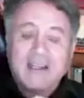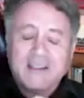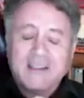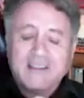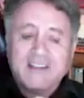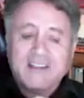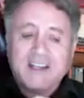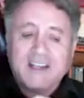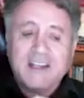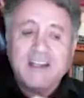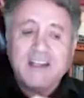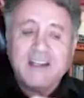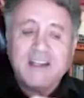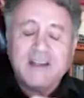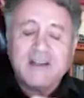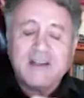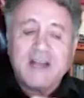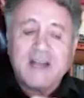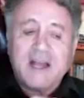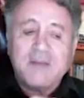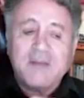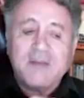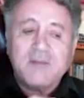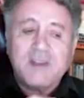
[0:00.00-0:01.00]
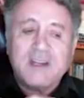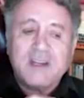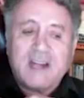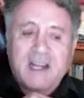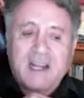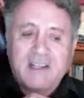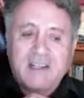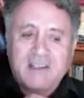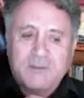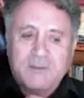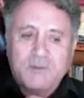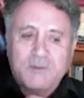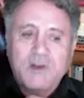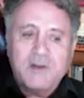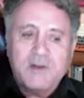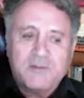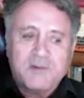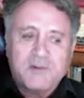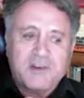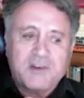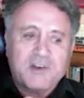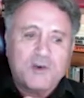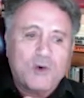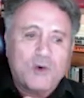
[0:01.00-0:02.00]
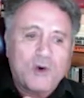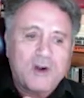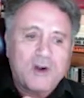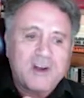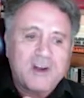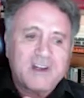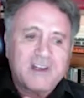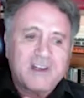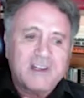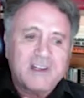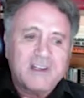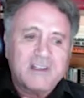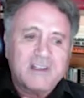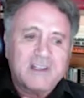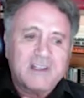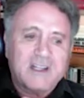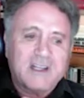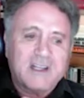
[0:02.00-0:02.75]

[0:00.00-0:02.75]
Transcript: tell you, I mean, I we recorded it.